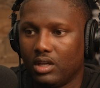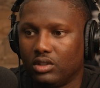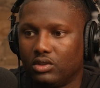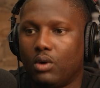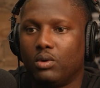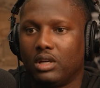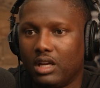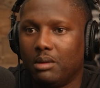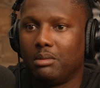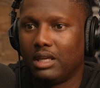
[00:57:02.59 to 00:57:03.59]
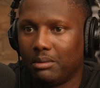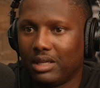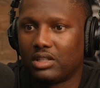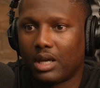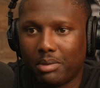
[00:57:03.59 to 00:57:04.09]
So I want to come in and
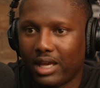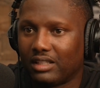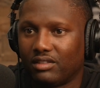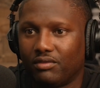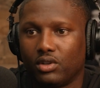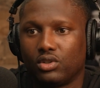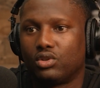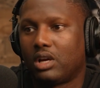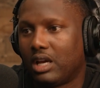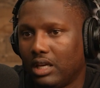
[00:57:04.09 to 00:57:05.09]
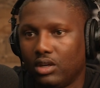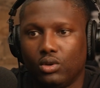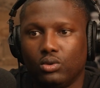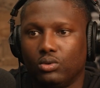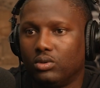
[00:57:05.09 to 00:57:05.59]
make sure I pass it first try. Ain't
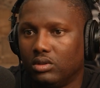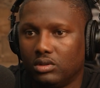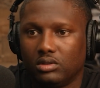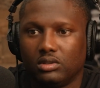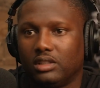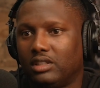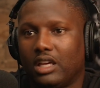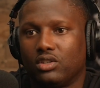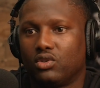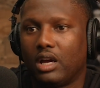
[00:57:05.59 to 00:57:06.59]
no second try.